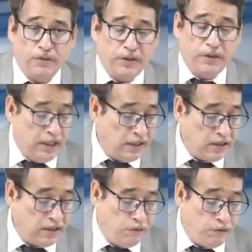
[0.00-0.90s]
the latest
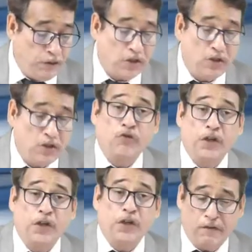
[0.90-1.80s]
information which we
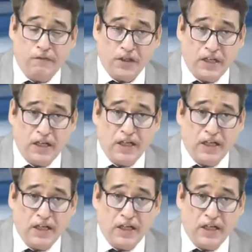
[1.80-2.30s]
have is that